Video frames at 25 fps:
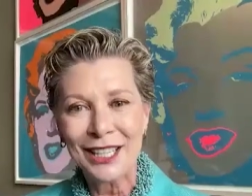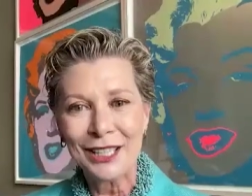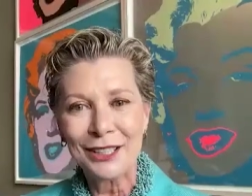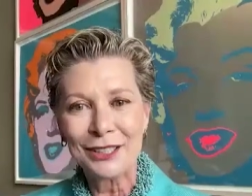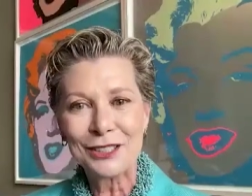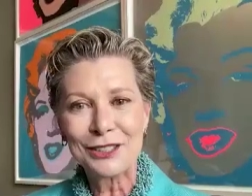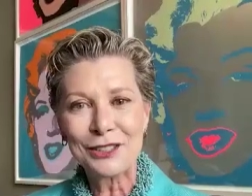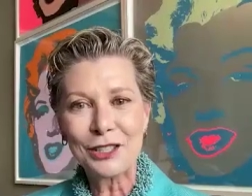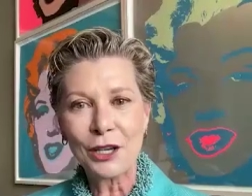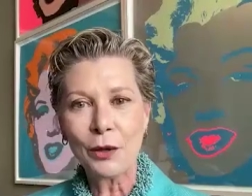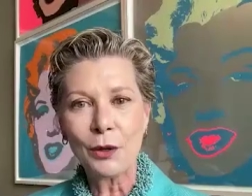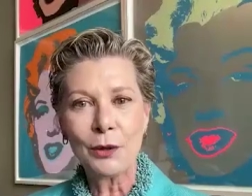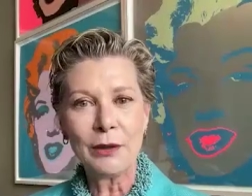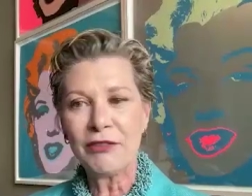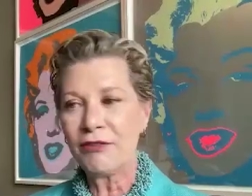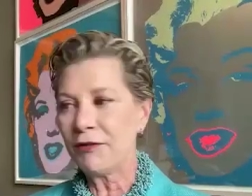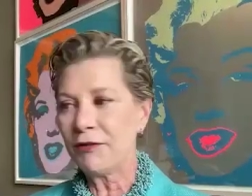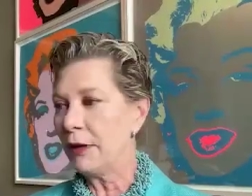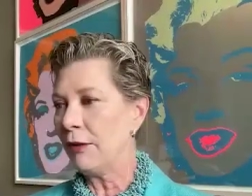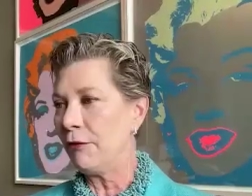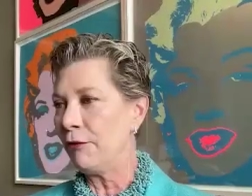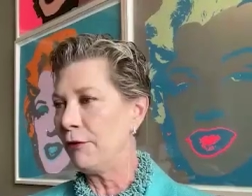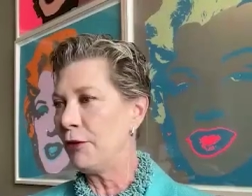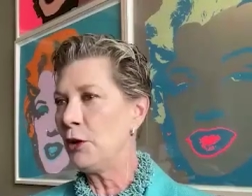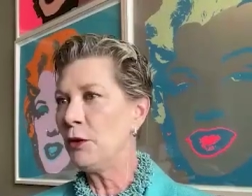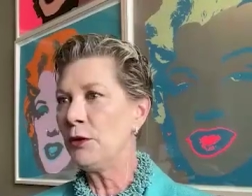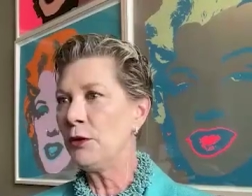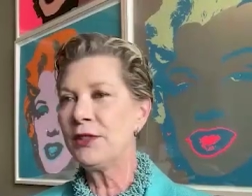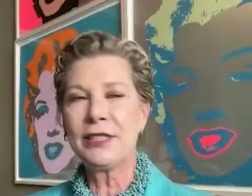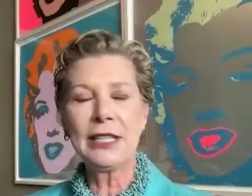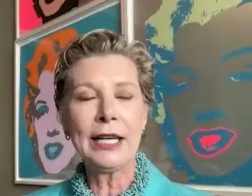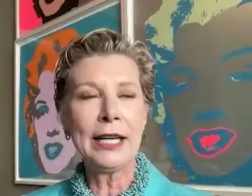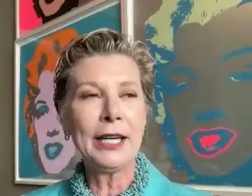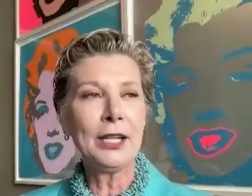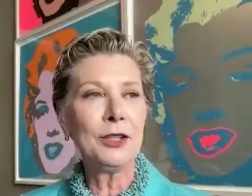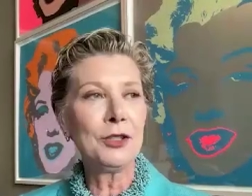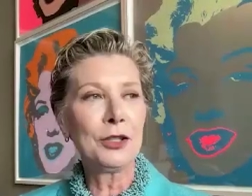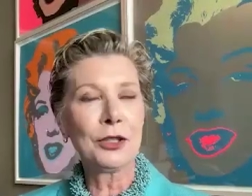So if, if you
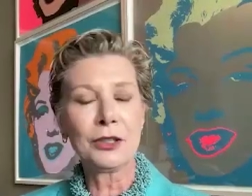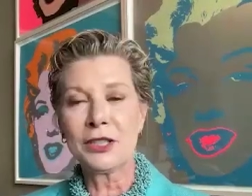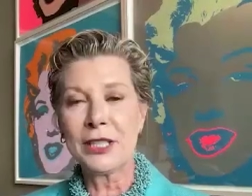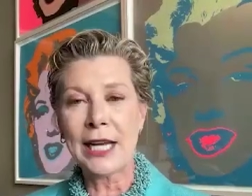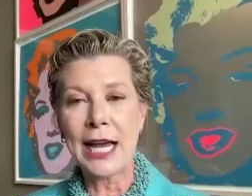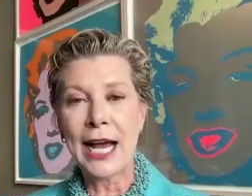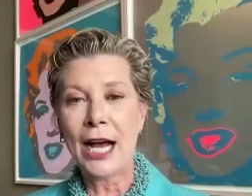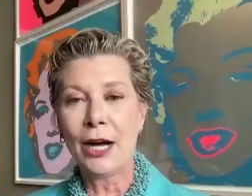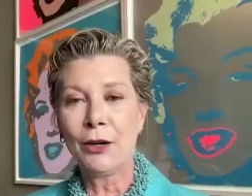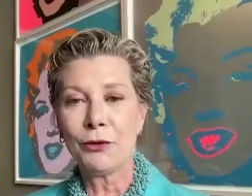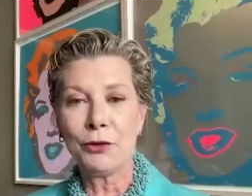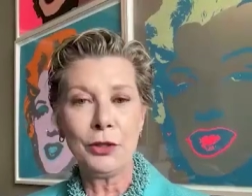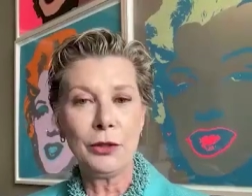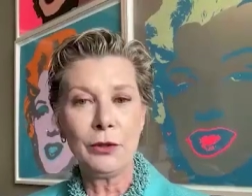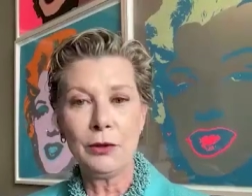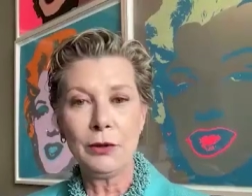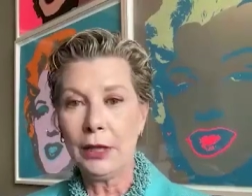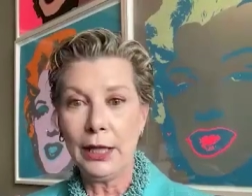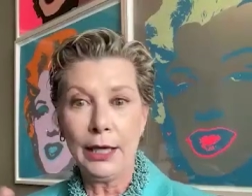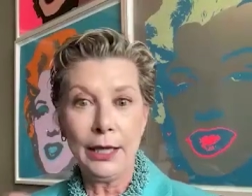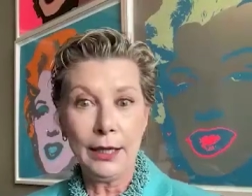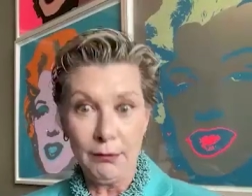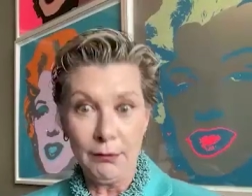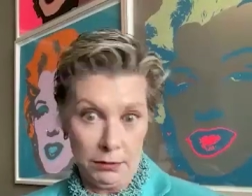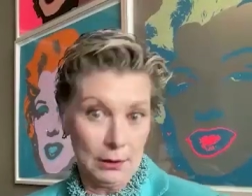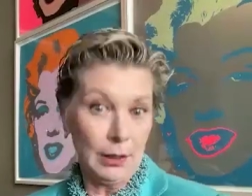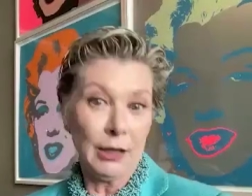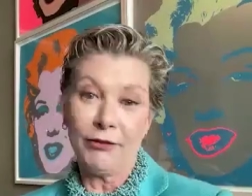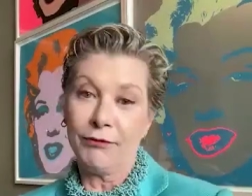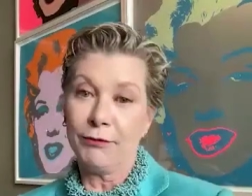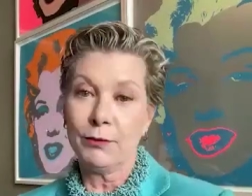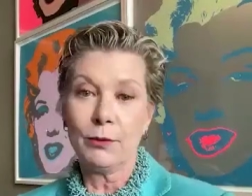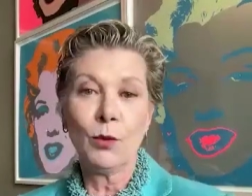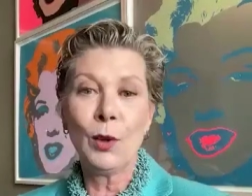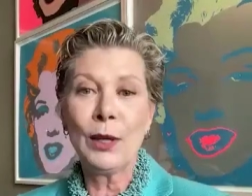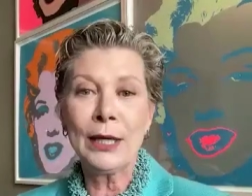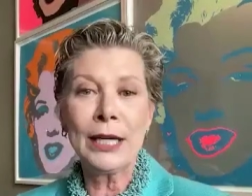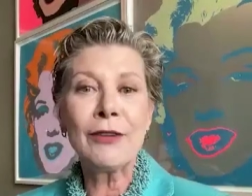see in your town, you need a,
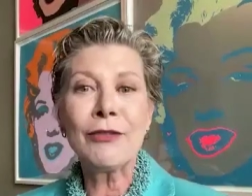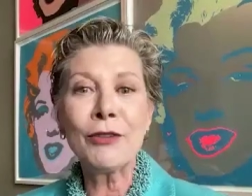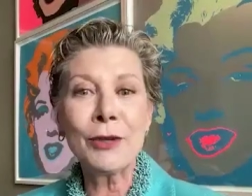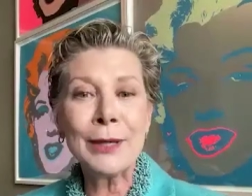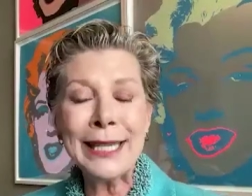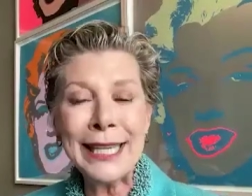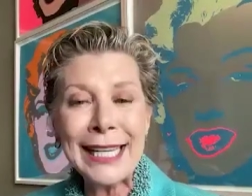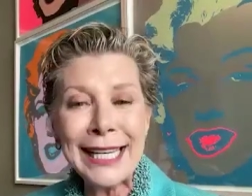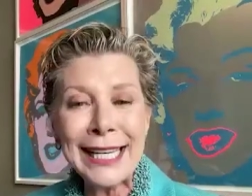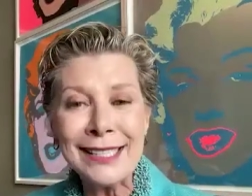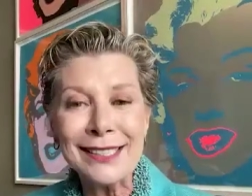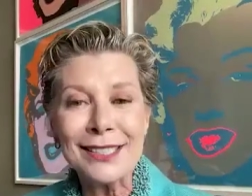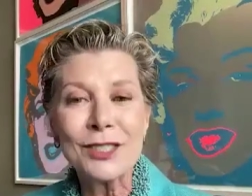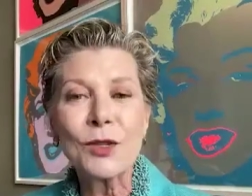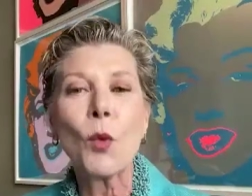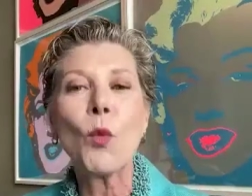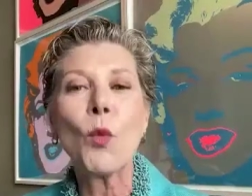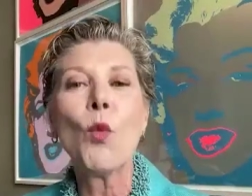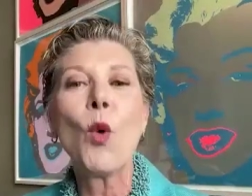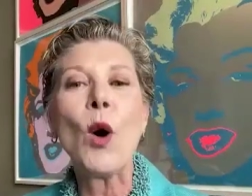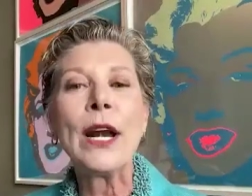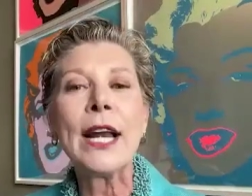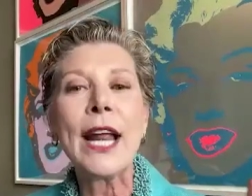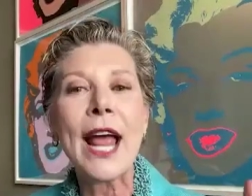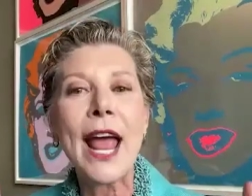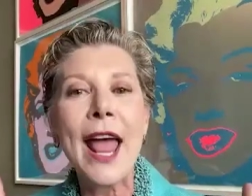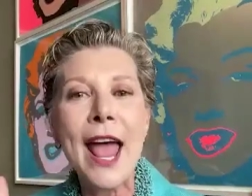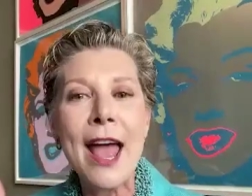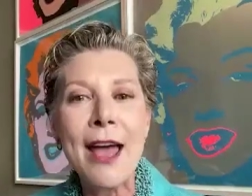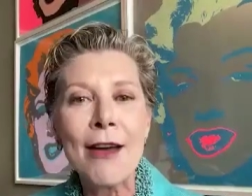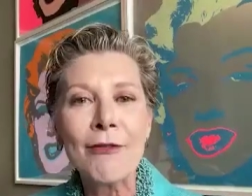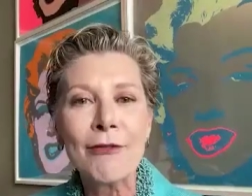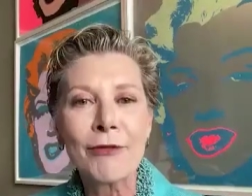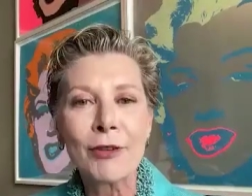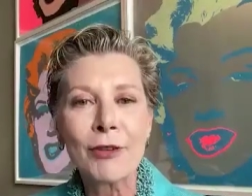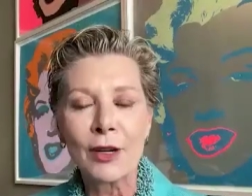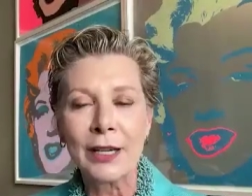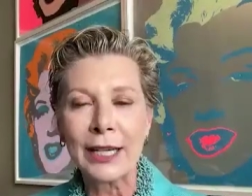whatever it is,
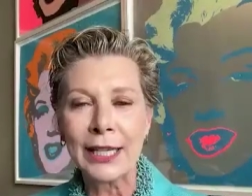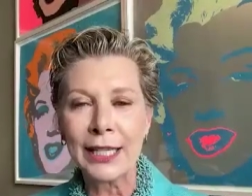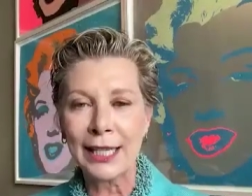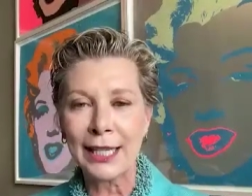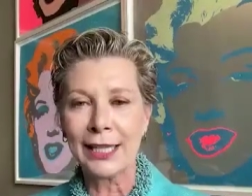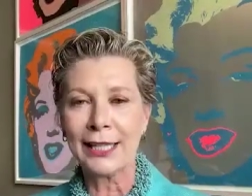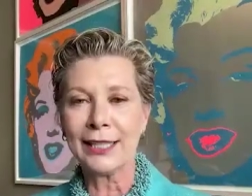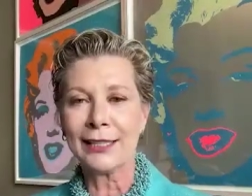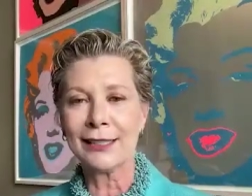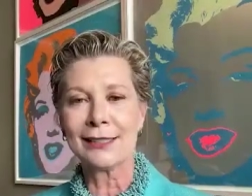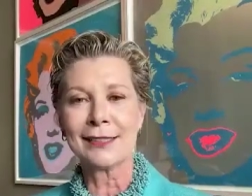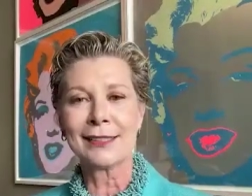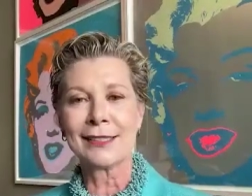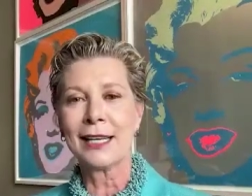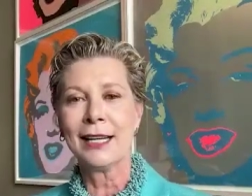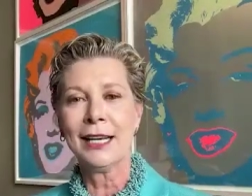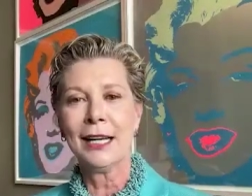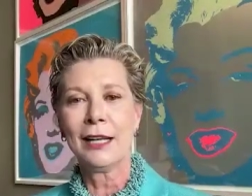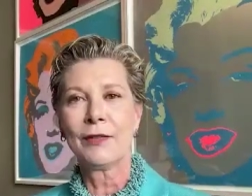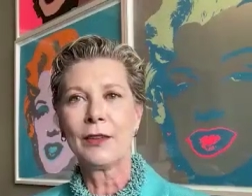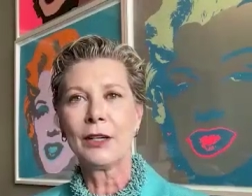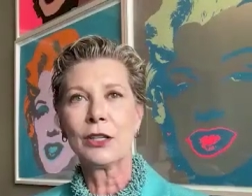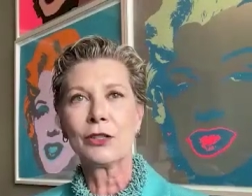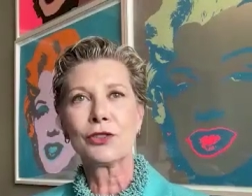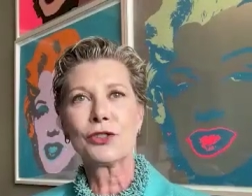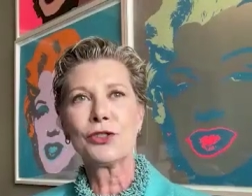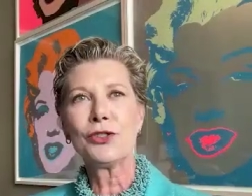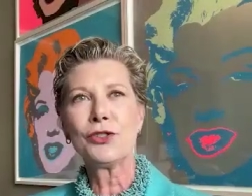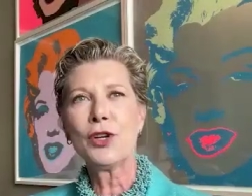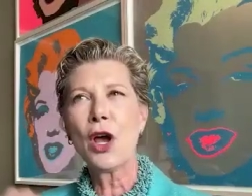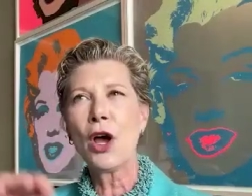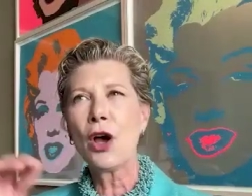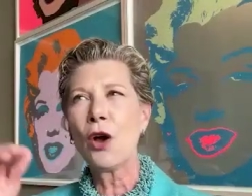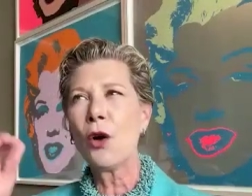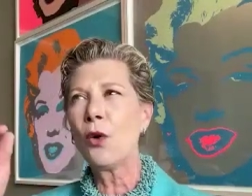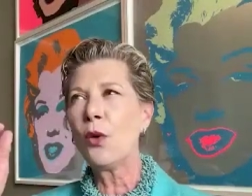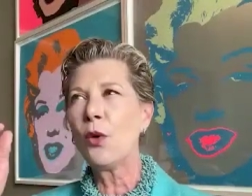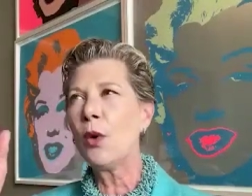whatever it is, there's
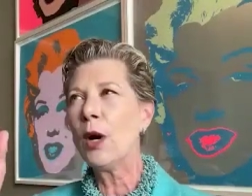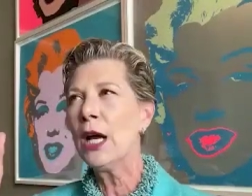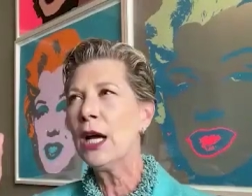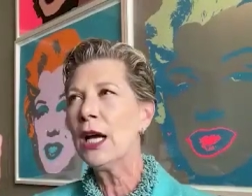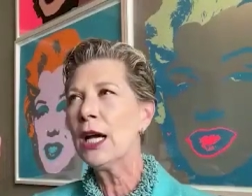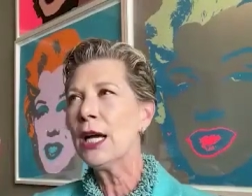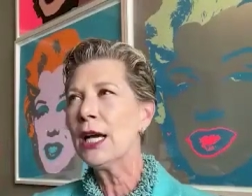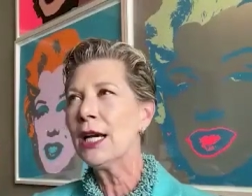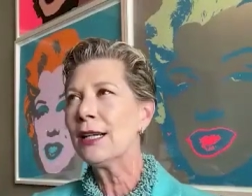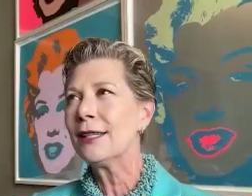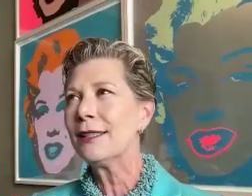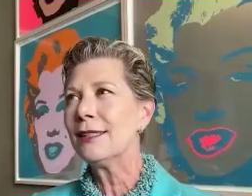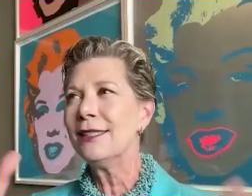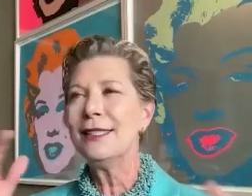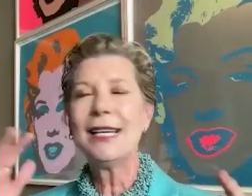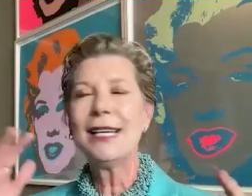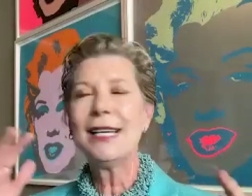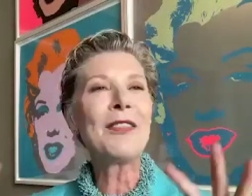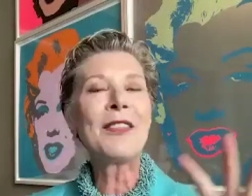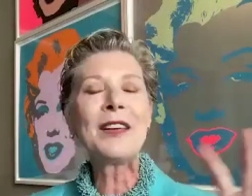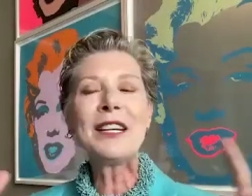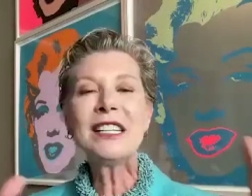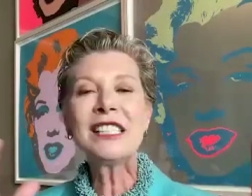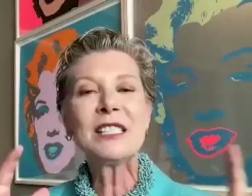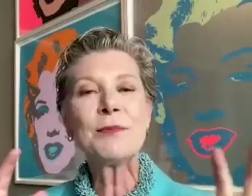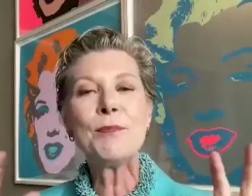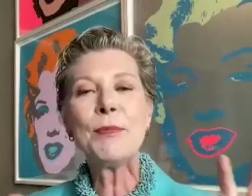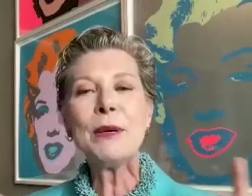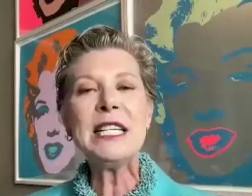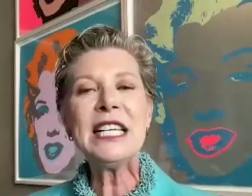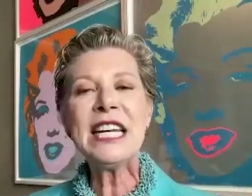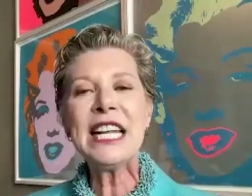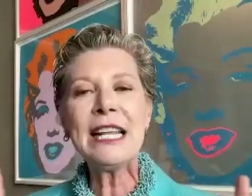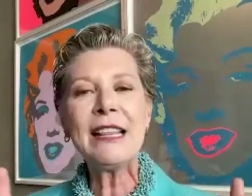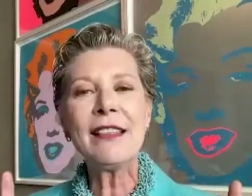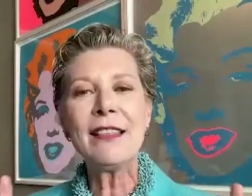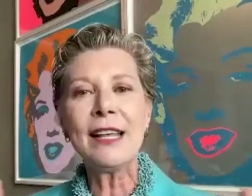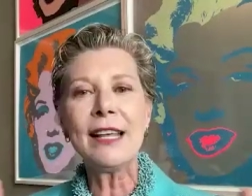no, nothing's
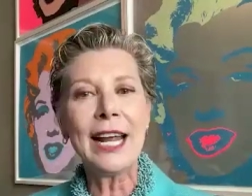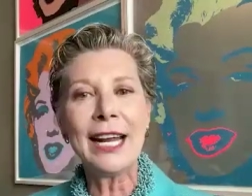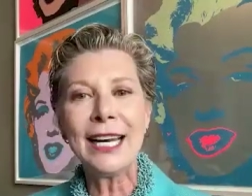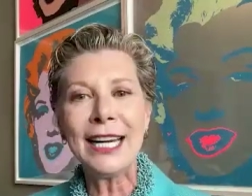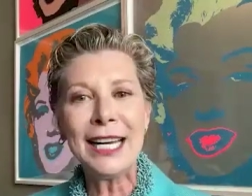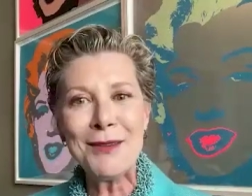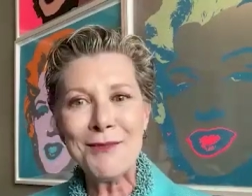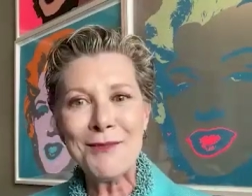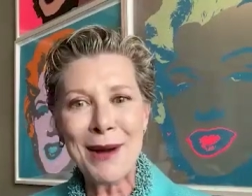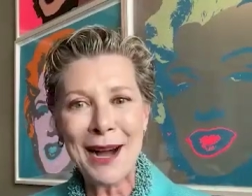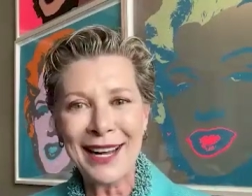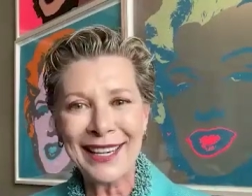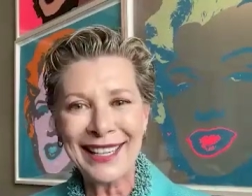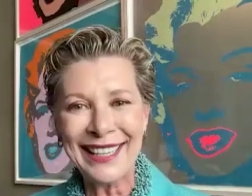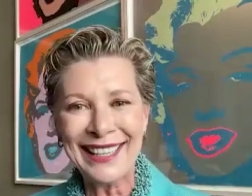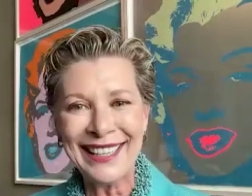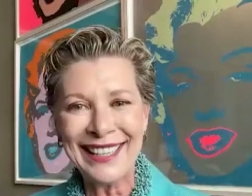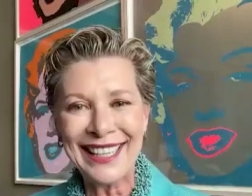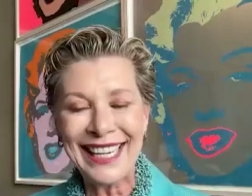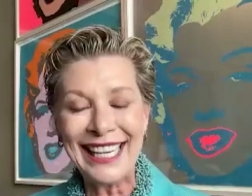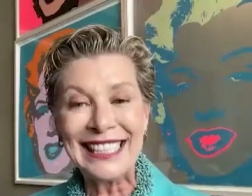beneath anybody.